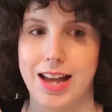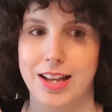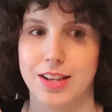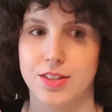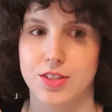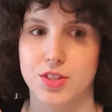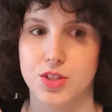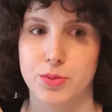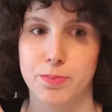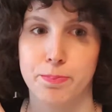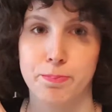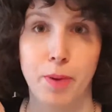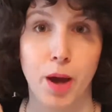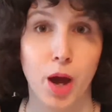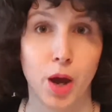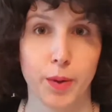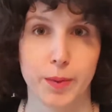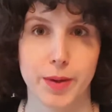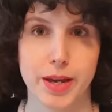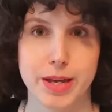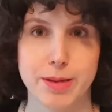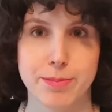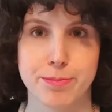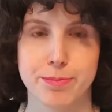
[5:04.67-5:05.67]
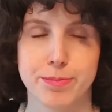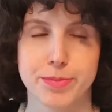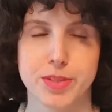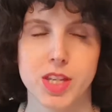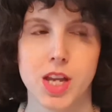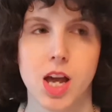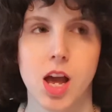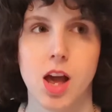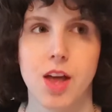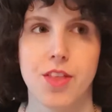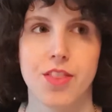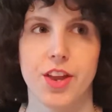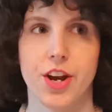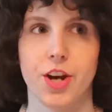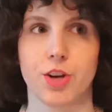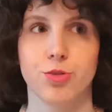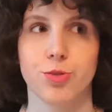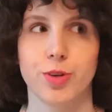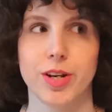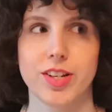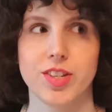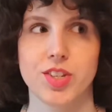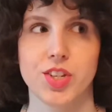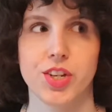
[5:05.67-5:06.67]
and poems
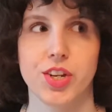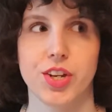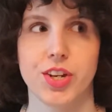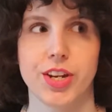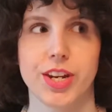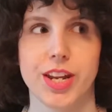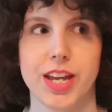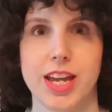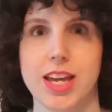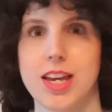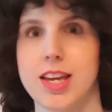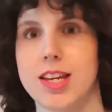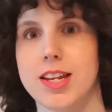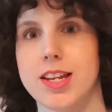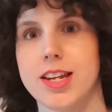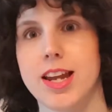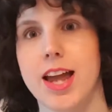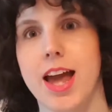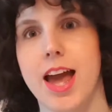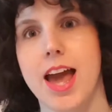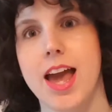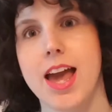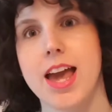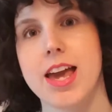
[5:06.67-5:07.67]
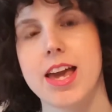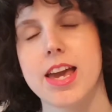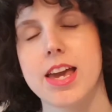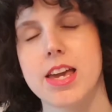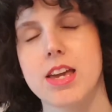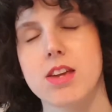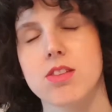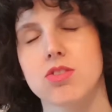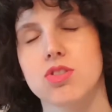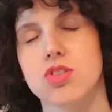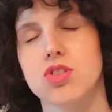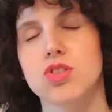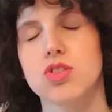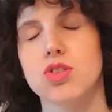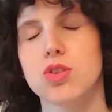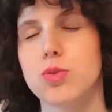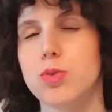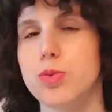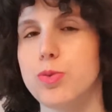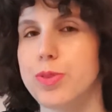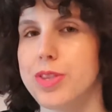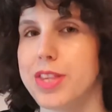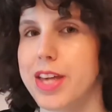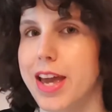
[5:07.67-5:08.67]
that are written in a
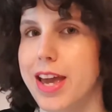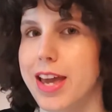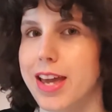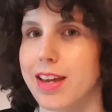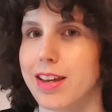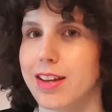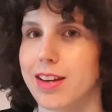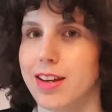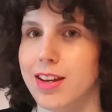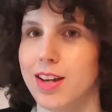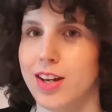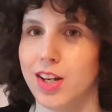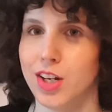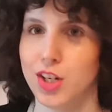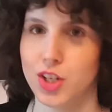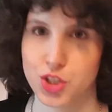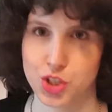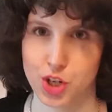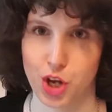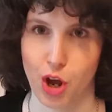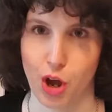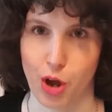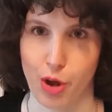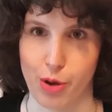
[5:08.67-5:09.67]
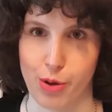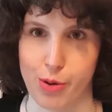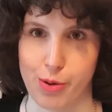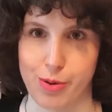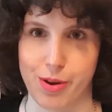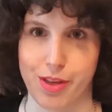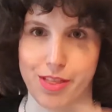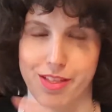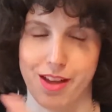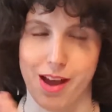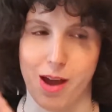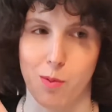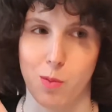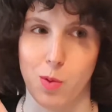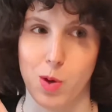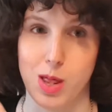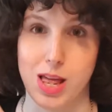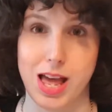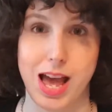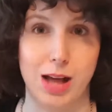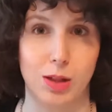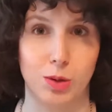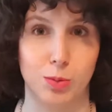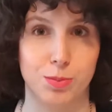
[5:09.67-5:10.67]
soothing tone that
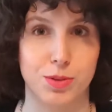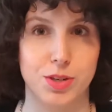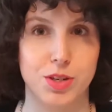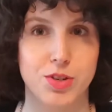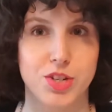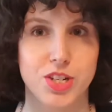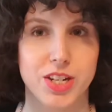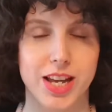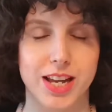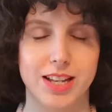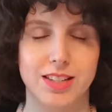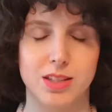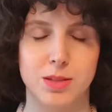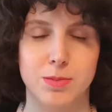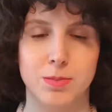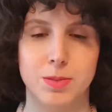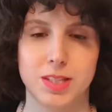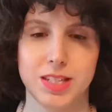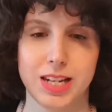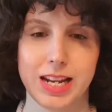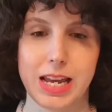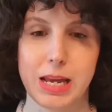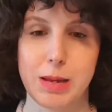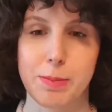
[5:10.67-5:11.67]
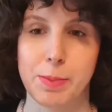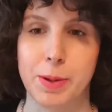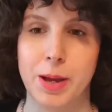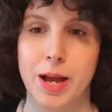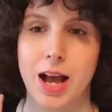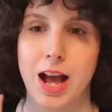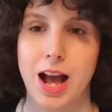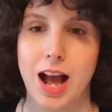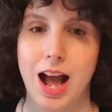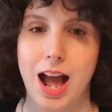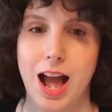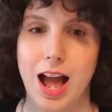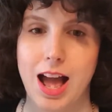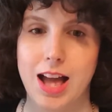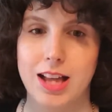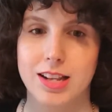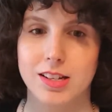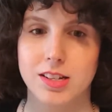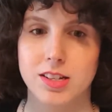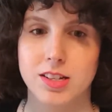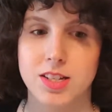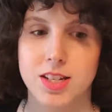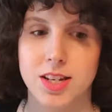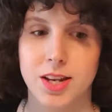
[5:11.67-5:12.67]
will help you to get some sleep.
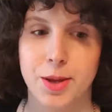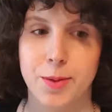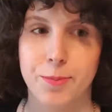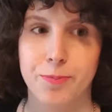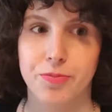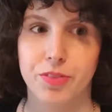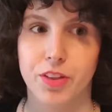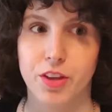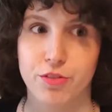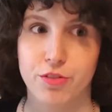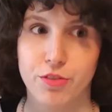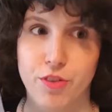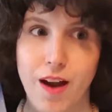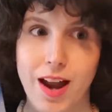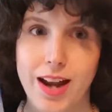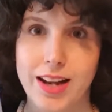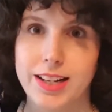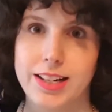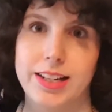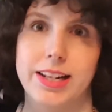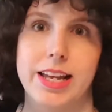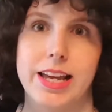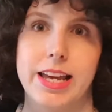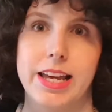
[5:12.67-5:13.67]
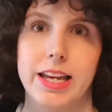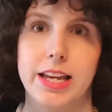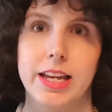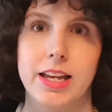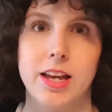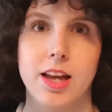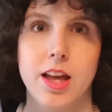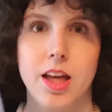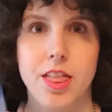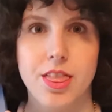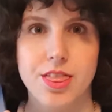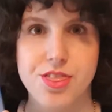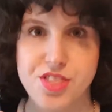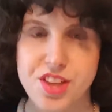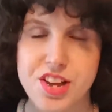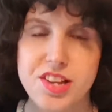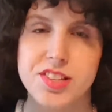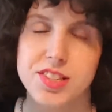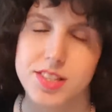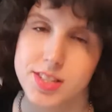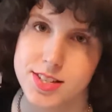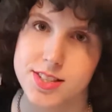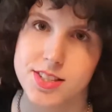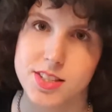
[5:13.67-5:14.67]
And frankly,
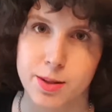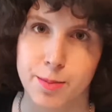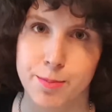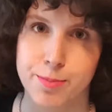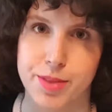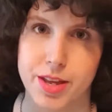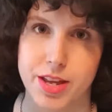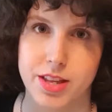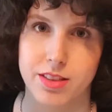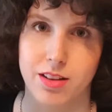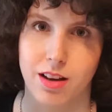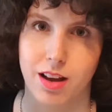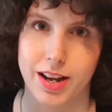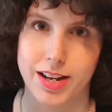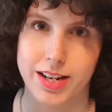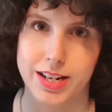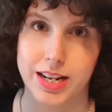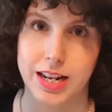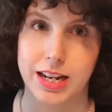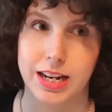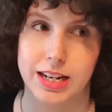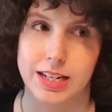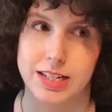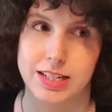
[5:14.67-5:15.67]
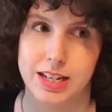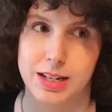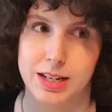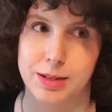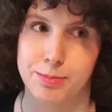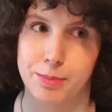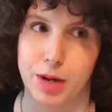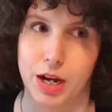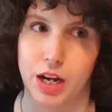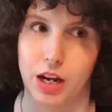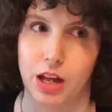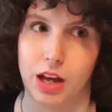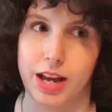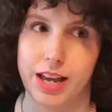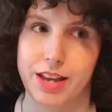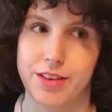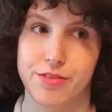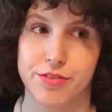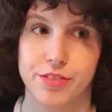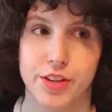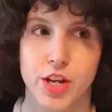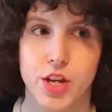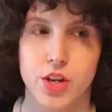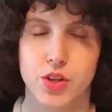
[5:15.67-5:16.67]
this is something that I need in my
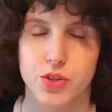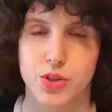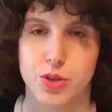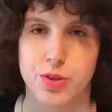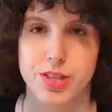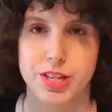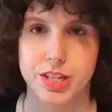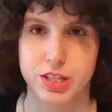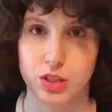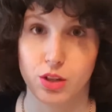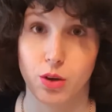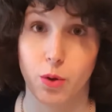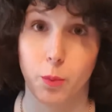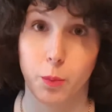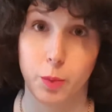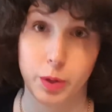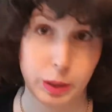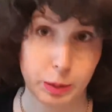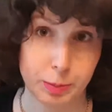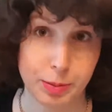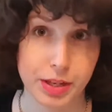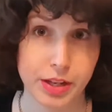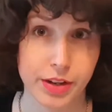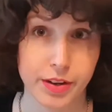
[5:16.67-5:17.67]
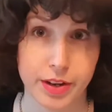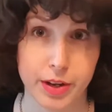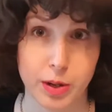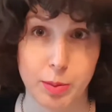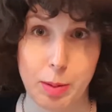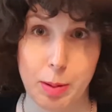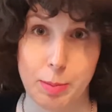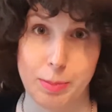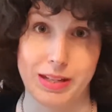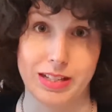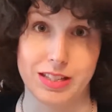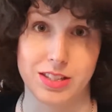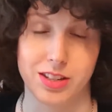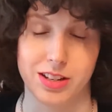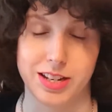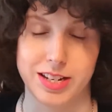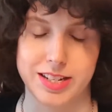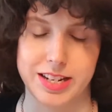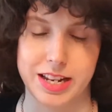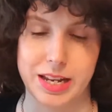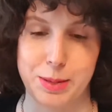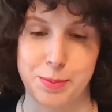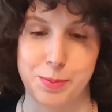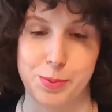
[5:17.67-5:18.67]
life. So this will be going on my
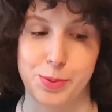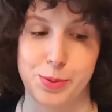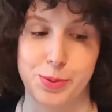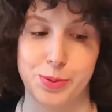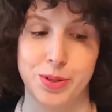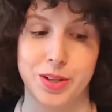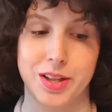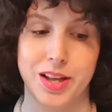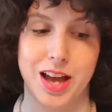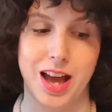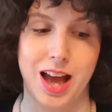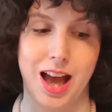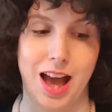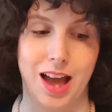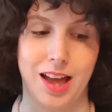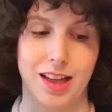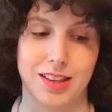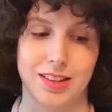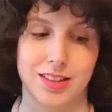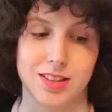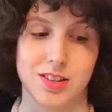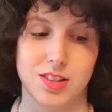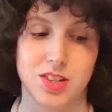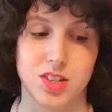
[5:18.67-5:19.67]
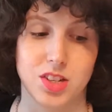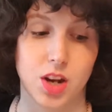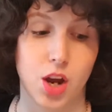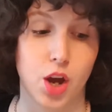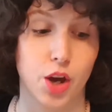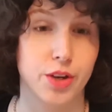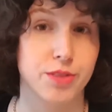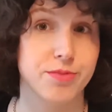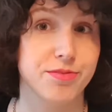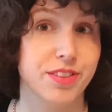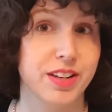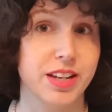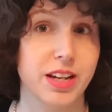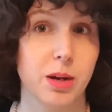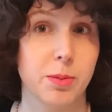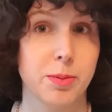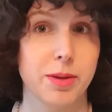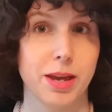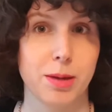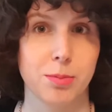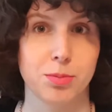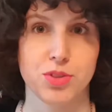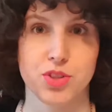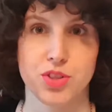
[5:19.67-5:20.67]
bedside table and hopefully
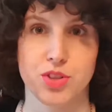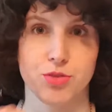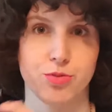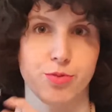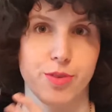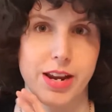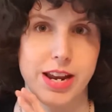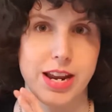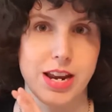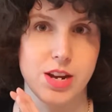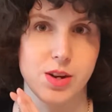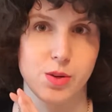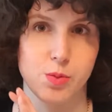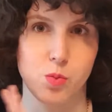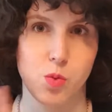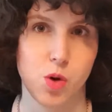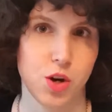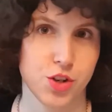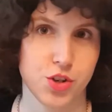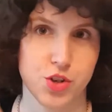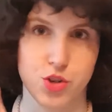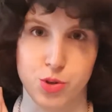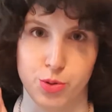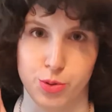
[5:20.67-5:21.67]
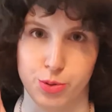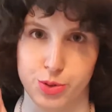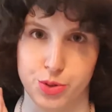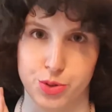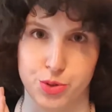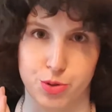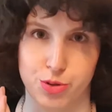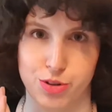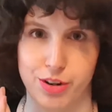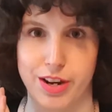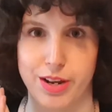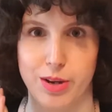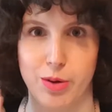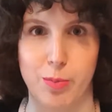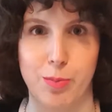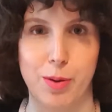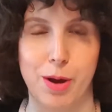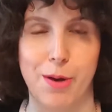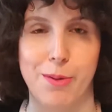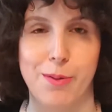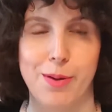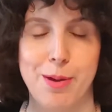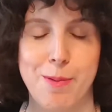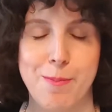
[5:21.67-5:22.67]
I'll be able to read one short story
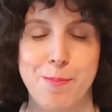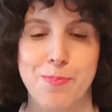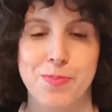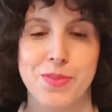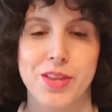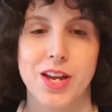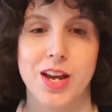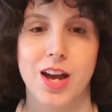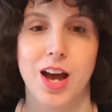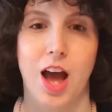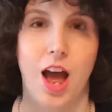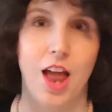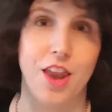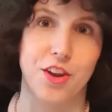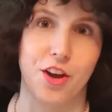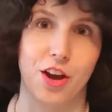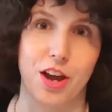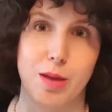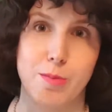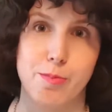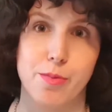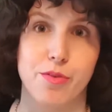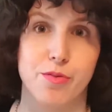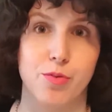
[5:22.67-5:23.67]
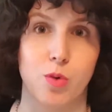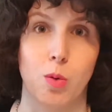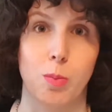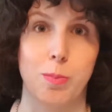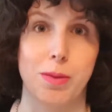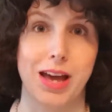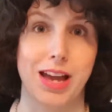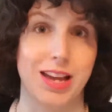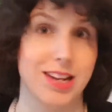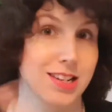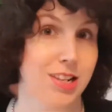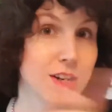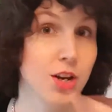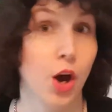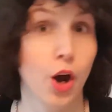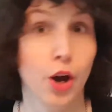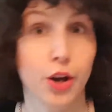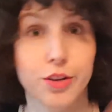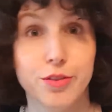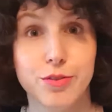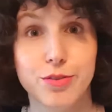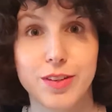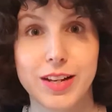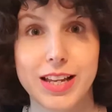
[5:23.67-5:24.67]
or poem a night before bed and
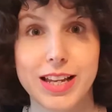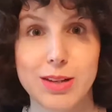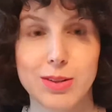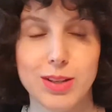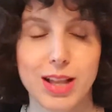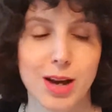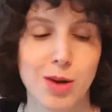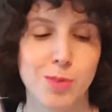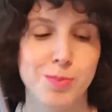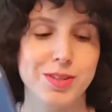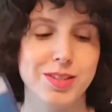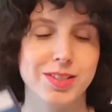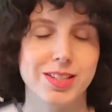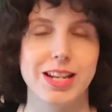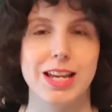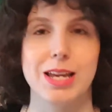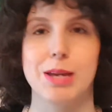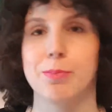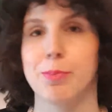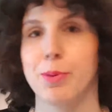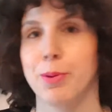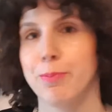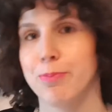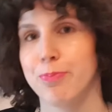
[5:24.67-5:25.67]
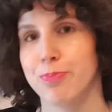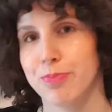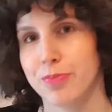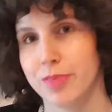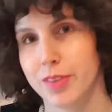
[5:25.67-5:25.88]
hopefully it will help me sleep.